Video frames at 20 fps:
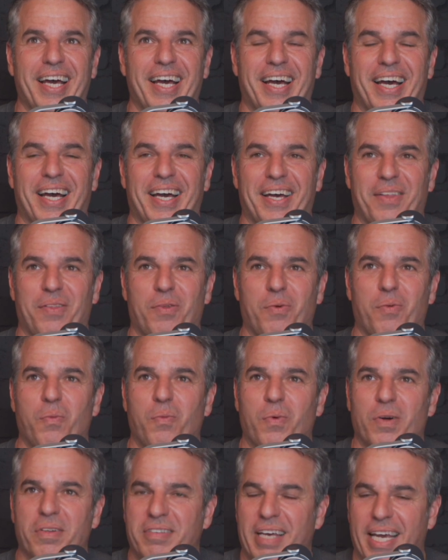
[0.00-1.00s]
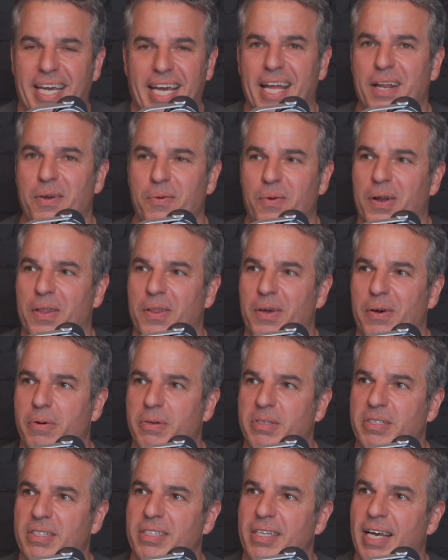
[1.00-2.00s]
uh, we'll take any one of
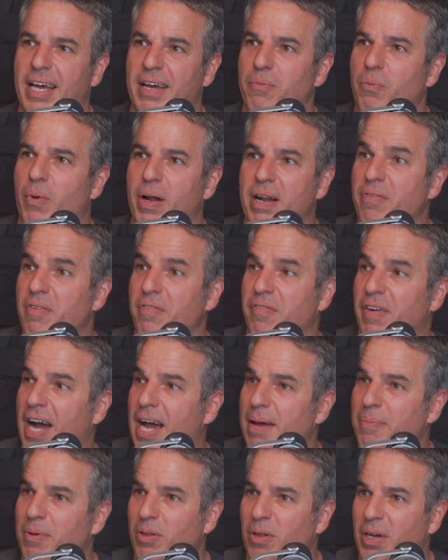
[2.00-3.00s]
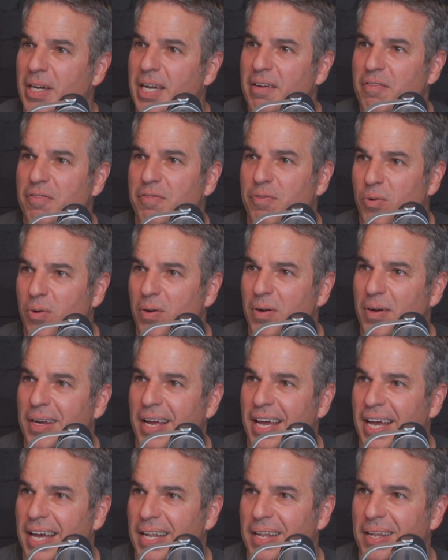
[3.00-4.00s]
those and whatever vibe you're looking for,
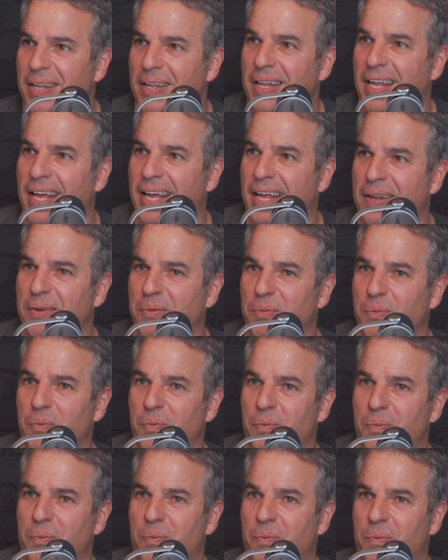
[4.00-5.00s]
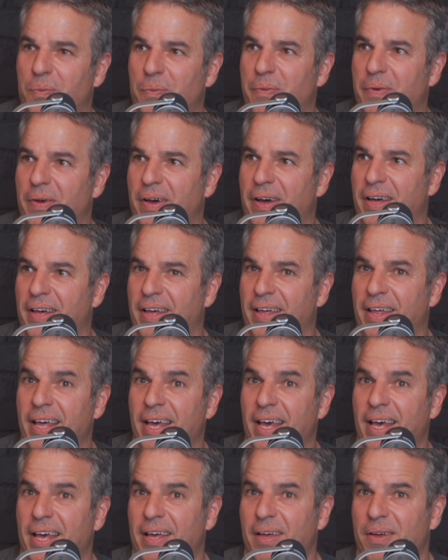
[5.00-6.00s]
and yeah. and uh,
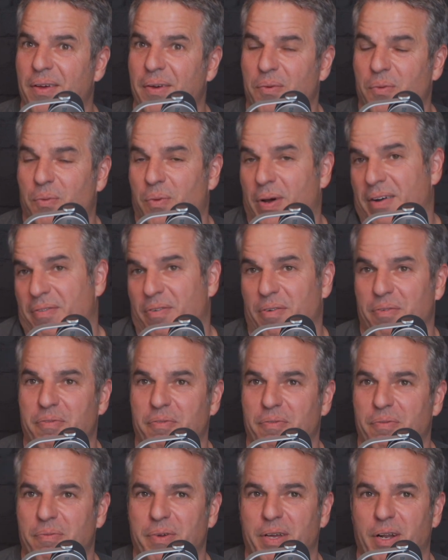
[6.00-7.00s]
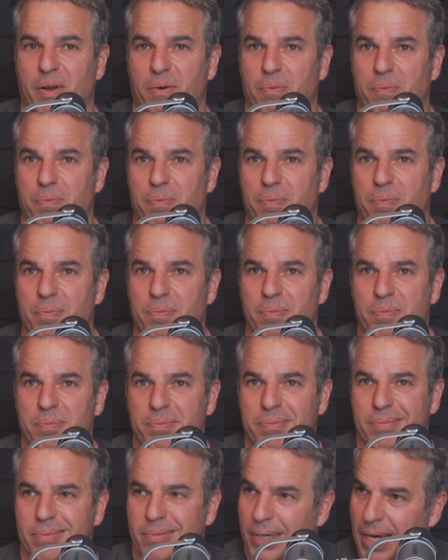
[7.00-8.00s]
whatever you know
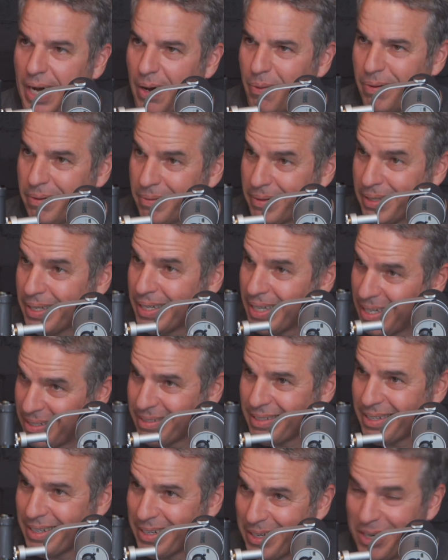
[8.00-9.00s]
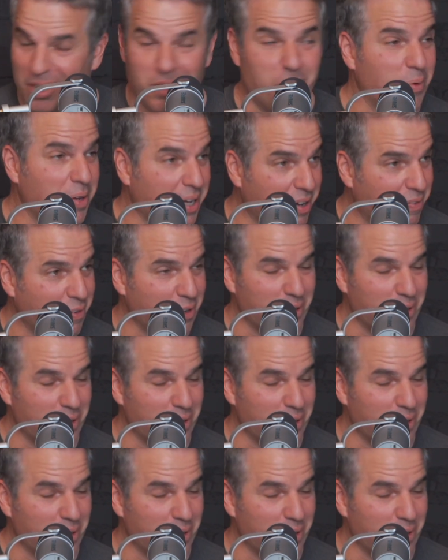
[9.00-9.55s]
however the night's going to go, if yeah. you